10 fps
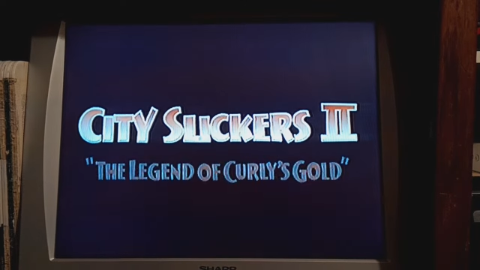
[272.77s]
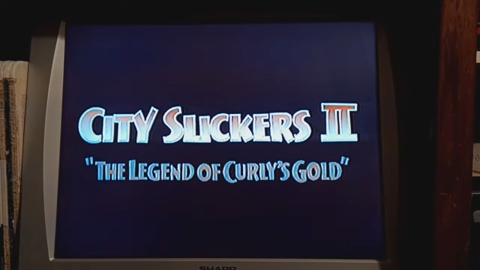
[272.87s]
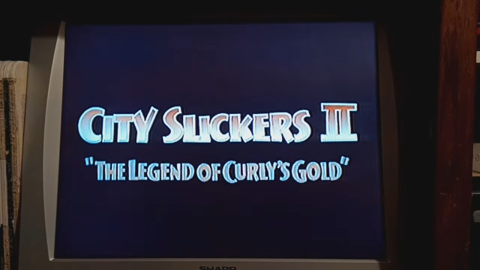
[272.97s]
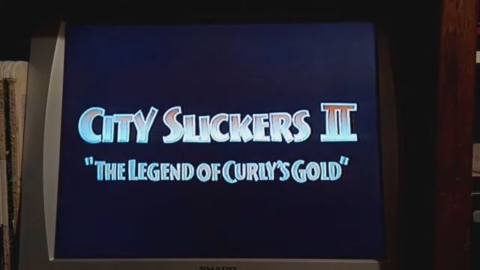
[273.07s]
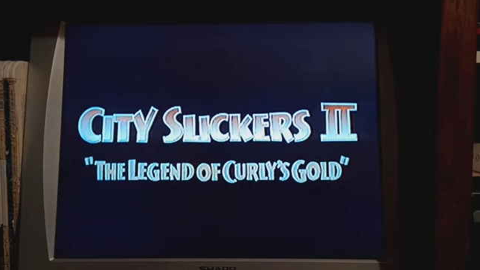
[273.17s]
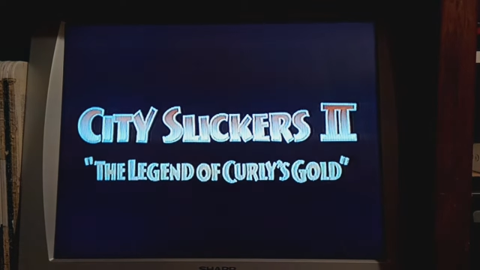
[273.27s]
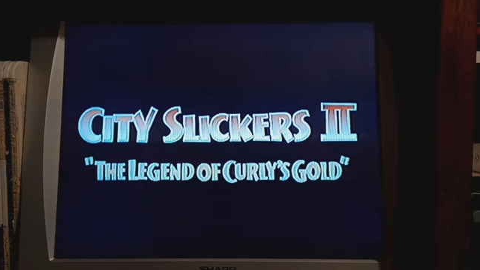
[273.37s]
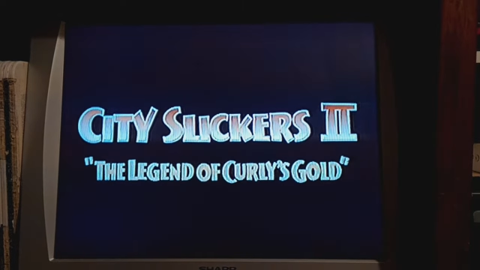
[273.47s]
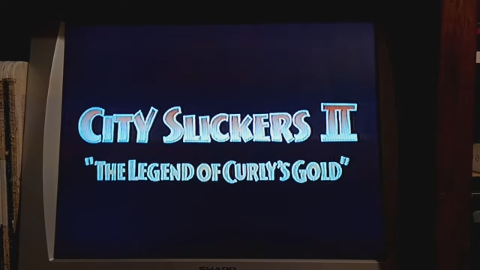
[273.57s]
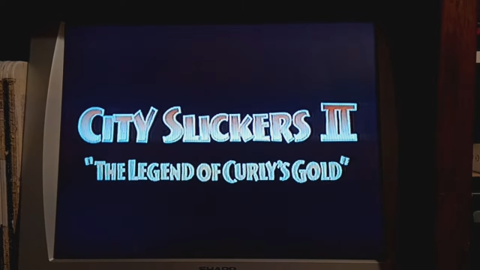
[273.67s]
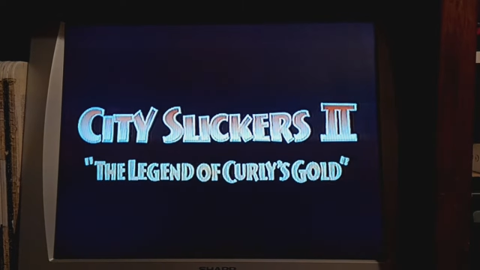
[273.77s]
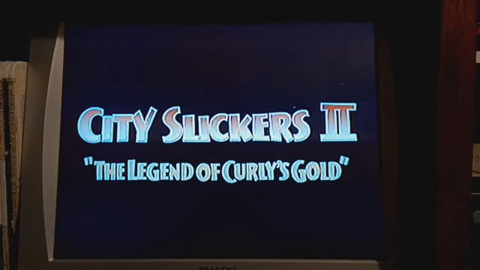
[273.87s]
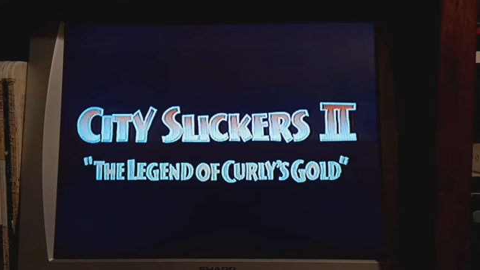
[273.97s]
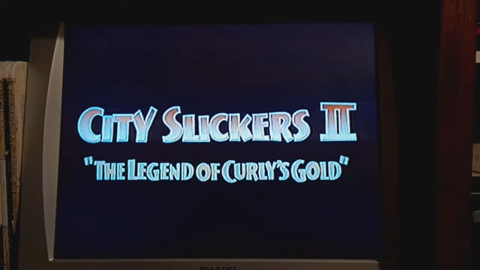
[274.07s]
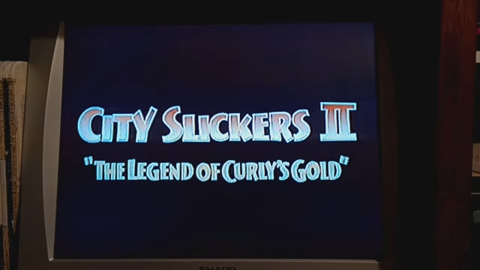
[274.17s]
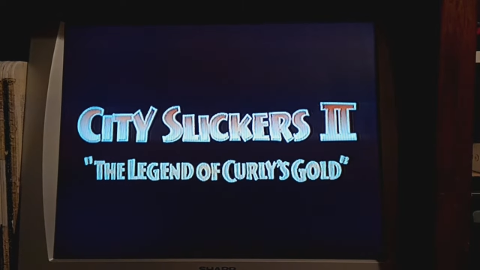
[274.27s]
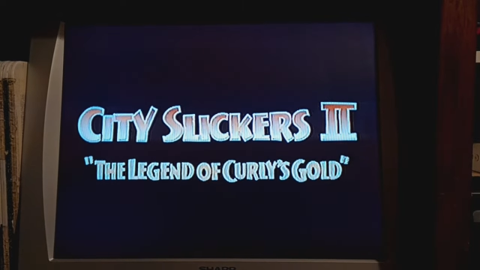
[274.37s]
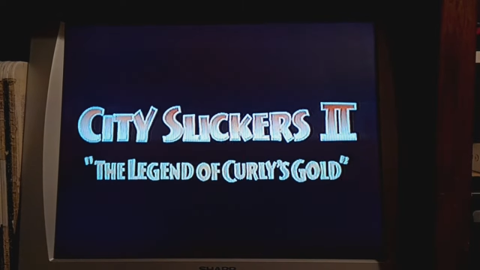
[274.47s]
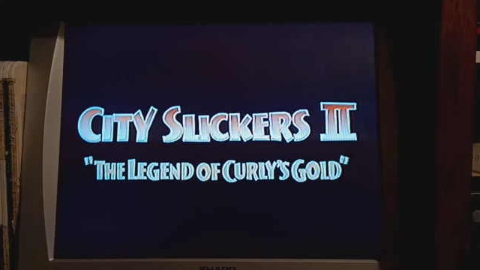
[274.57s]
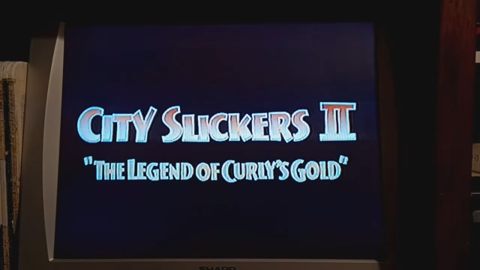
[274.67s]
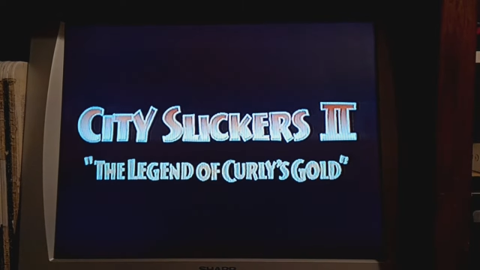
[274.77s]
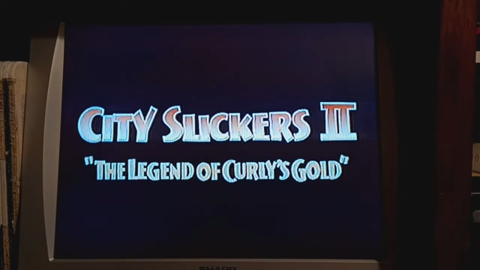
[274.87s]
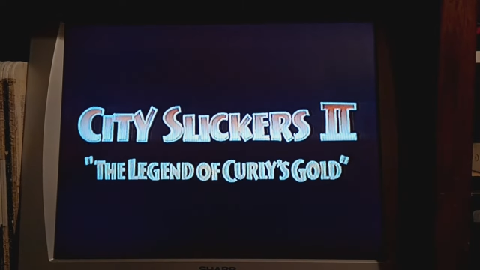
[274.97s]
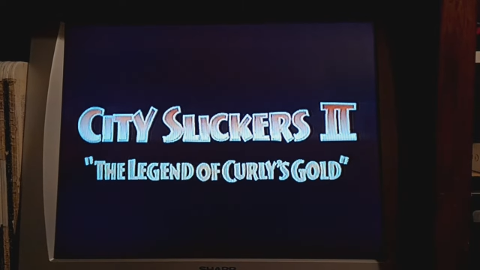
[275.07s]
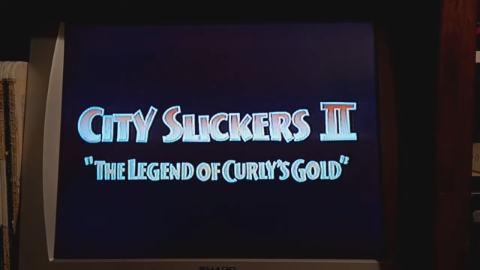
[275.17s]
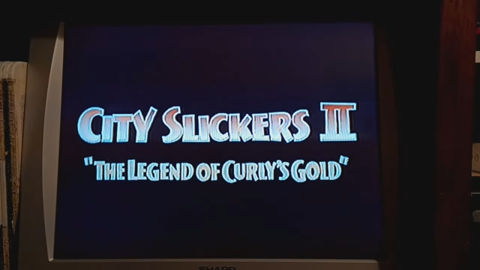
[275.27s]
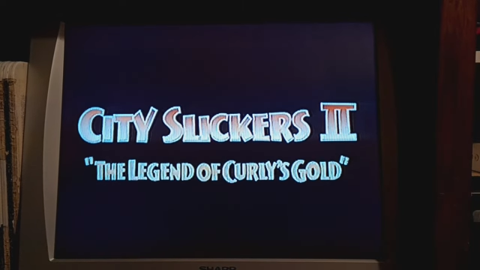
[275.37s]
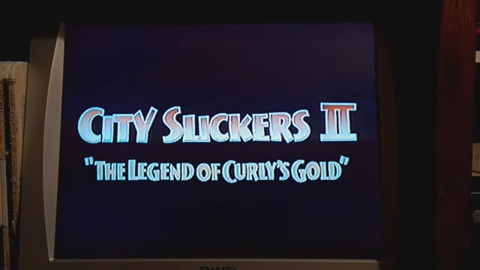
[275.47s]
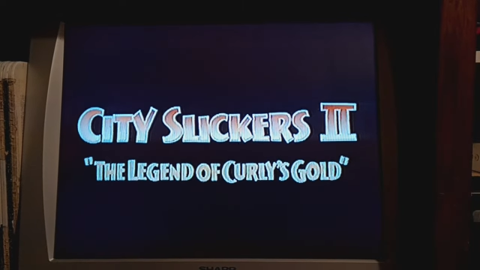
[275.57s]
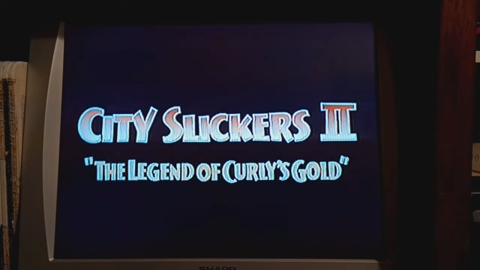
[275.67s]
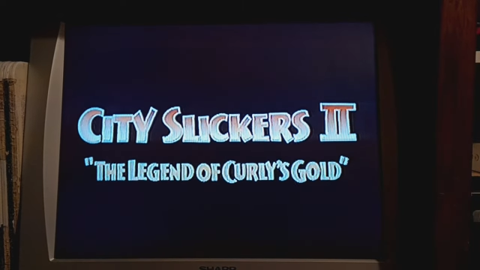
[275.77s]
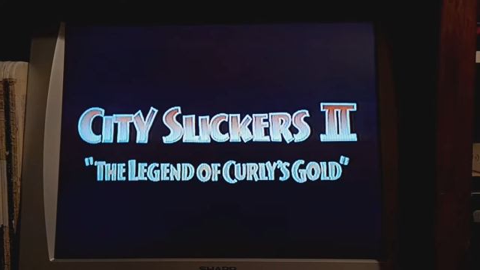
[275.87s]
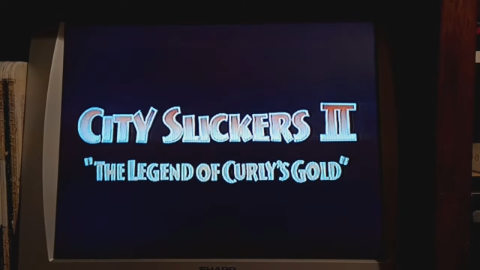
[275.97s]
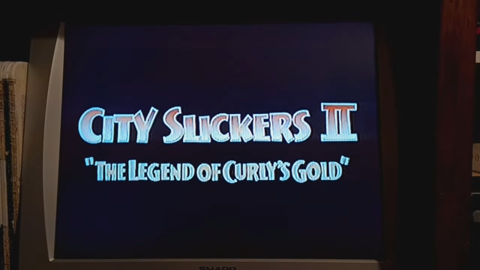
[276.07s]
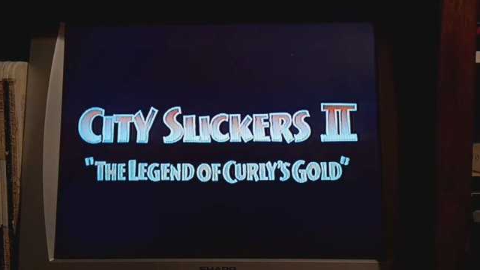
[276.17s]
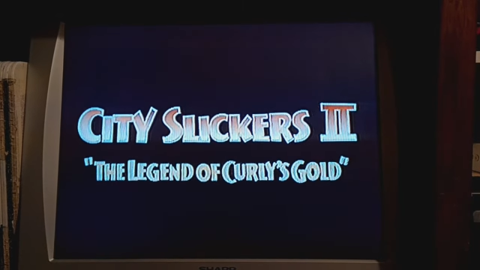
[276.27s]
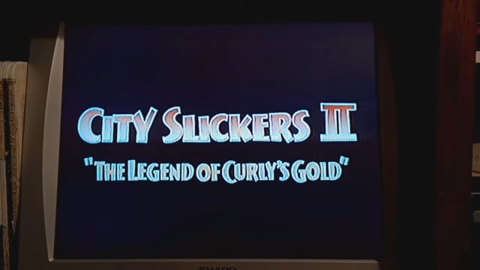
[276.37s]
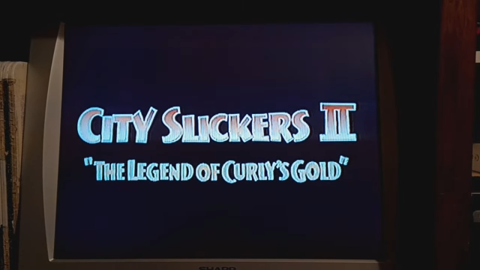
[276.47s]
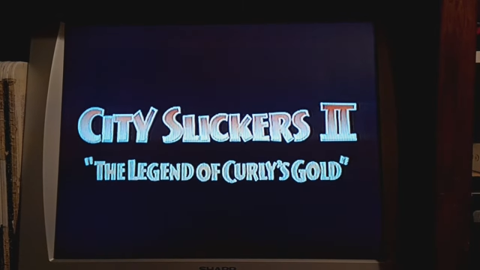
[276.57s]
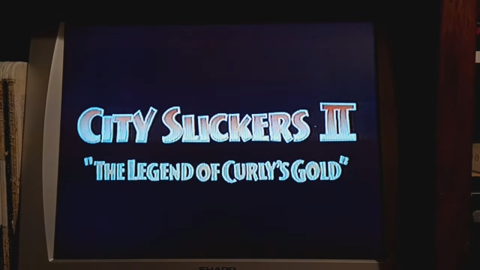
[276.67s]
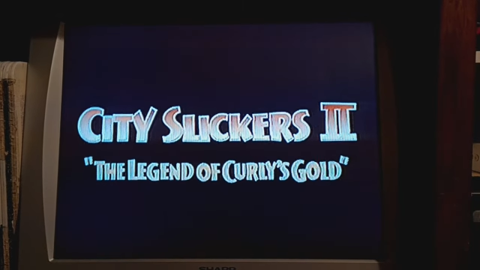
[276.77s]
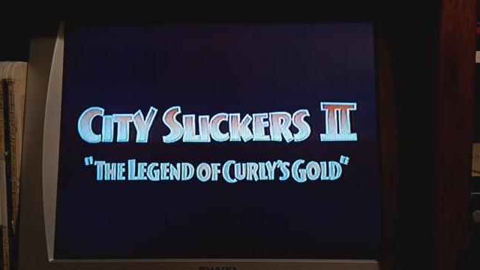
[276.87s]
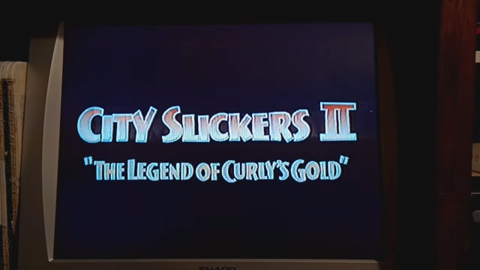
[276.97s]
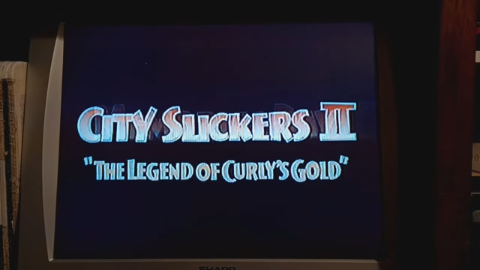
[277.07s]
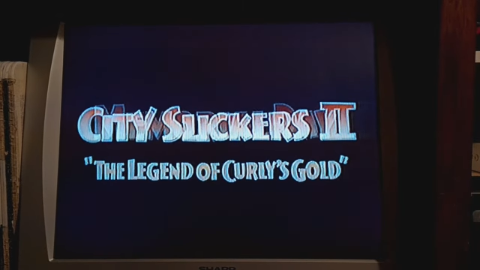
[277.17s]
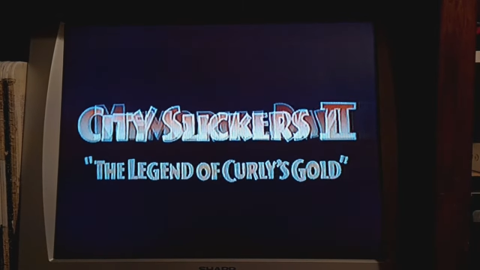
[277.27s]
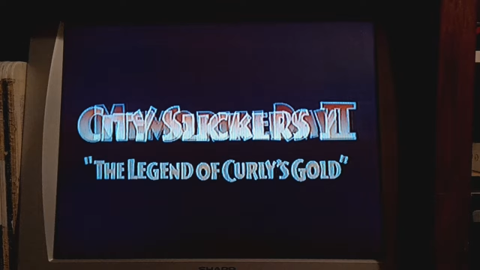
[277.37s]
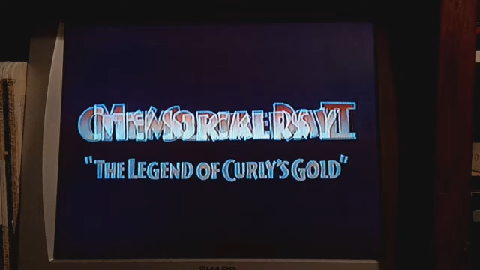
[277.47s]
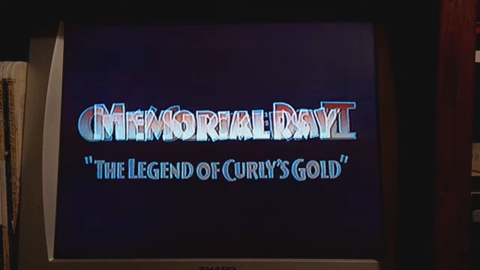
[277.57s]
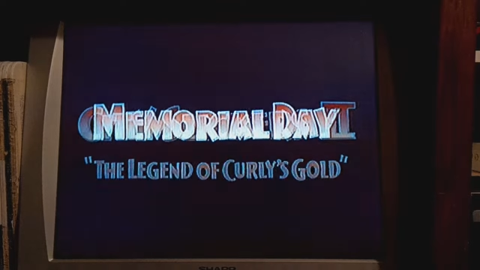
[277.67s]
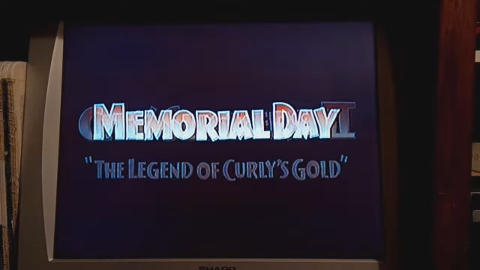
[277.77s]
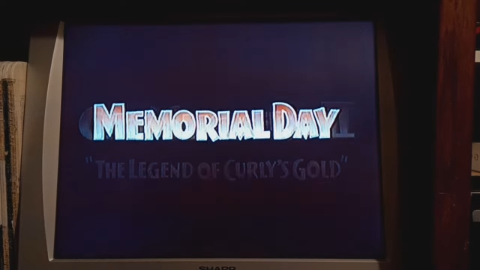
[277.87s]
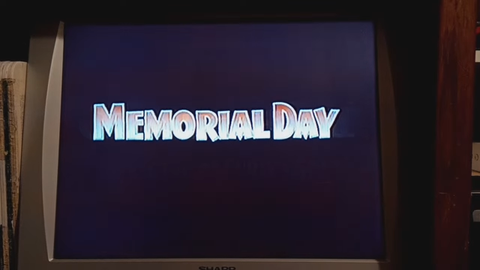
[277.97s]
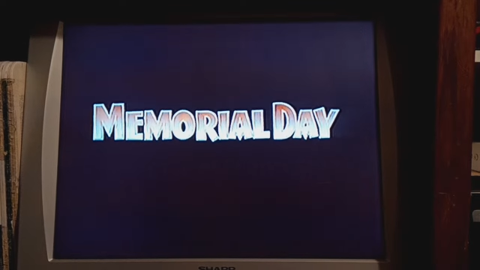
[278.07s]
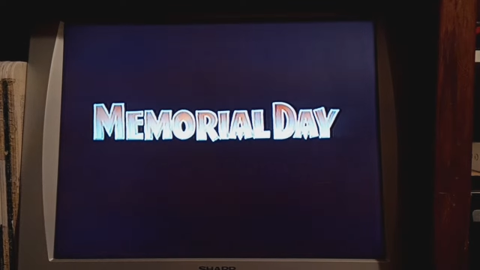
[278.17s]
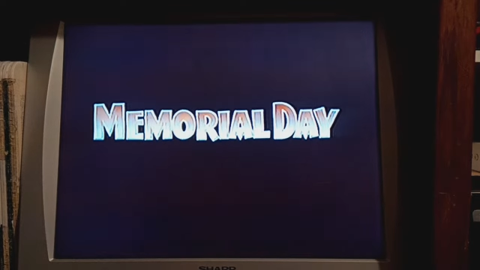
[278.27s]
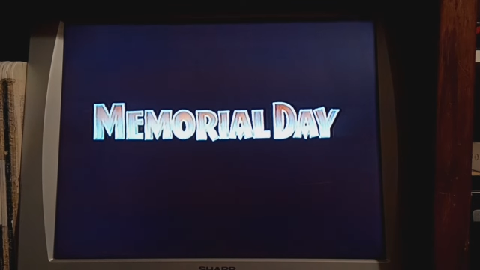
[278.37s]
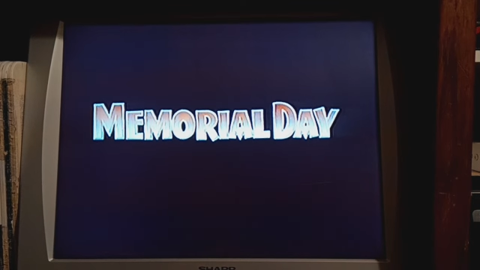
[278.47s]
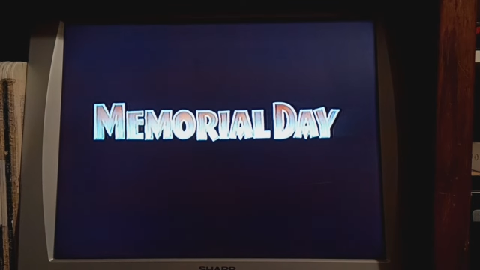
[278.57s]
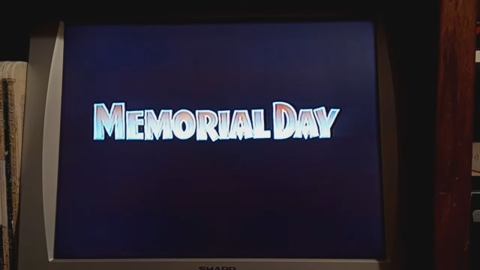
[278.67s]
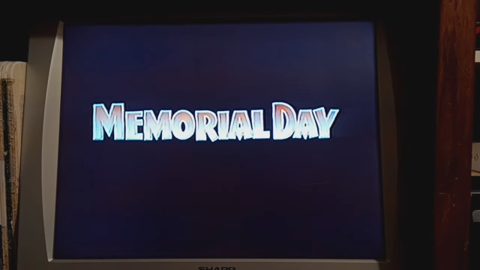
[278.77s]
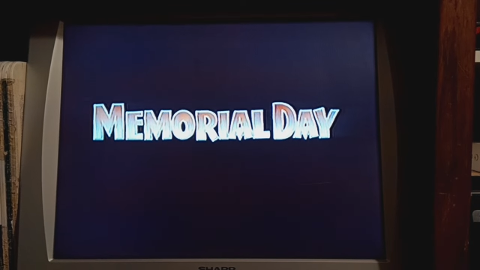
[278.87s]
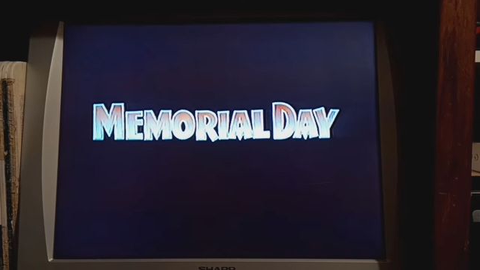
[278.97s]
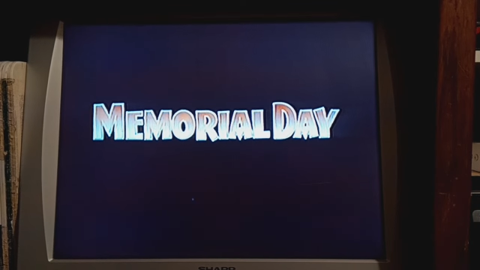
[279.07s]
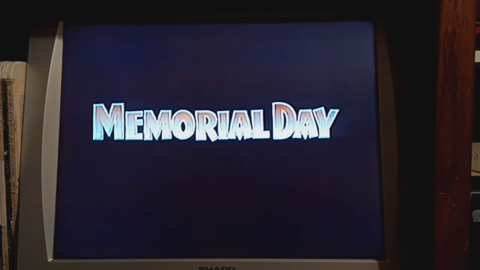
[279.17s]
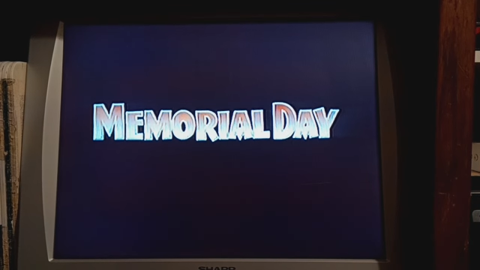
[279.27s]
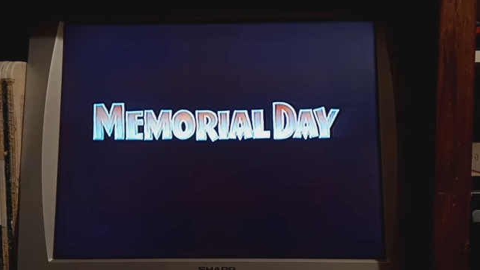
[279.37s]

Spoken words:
[unreadable: no face in view]